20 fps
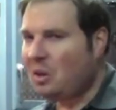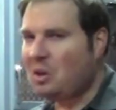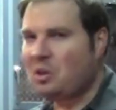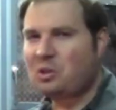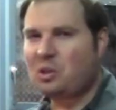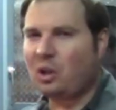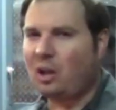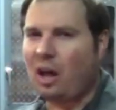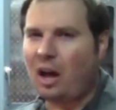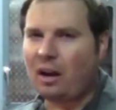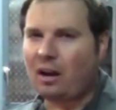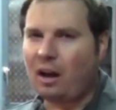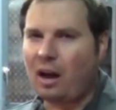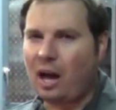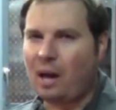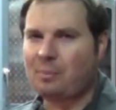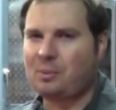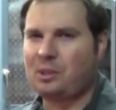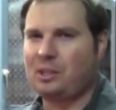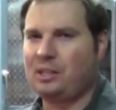there's a lot of
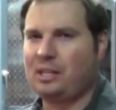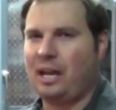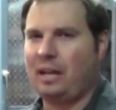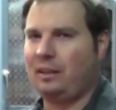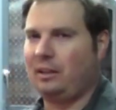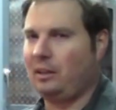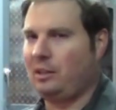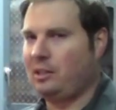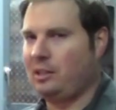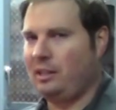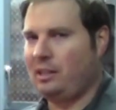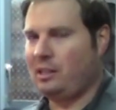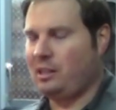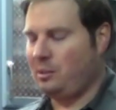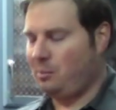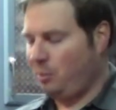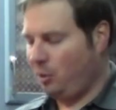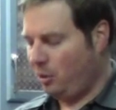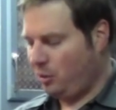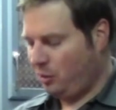options out there, so this
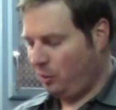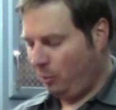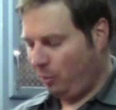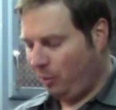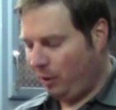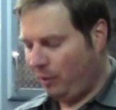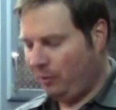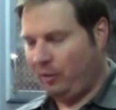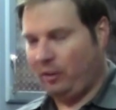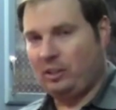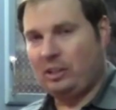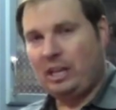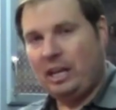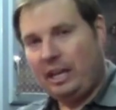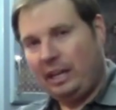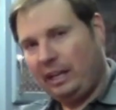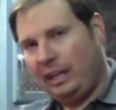is personal preference.